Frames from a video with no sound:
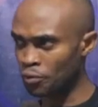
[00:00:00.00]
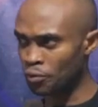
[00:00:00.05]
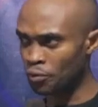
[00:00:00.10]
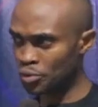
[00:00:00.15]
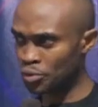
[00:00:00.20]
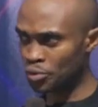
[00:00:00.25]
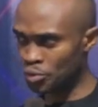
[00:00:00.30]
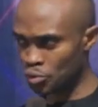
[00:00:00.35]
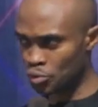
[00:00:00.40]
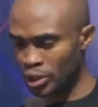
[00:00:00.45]

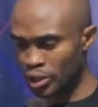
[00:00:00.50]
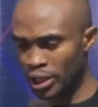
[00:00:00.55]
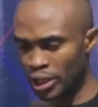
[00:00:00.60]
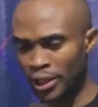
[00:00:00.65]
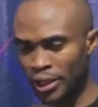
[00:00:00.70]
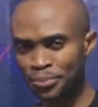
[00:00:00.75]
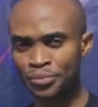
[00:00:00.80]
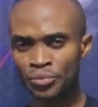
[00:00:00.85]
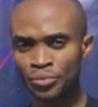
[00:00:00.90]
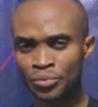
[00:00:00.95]
today
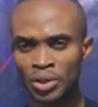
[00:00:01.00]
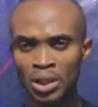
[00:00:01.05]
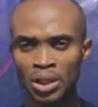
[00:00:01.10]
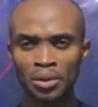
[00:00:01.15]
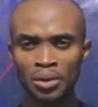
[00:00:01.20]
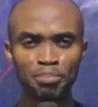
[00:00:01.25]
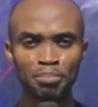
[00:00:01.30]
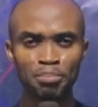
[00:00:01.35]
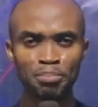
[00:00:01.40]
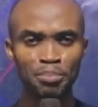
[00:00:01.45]

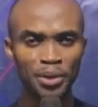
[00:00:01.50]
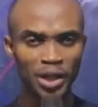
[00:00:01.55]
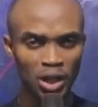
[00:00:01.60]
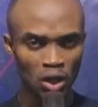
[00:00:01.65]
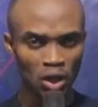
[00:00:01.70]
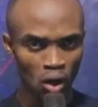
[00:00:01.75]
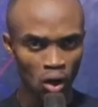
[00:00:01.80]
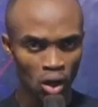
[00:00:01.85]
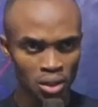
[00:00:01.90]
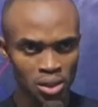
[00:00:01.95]

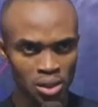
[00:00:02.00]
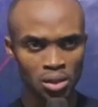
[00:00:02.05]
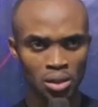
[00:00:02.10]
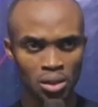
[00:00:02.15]
because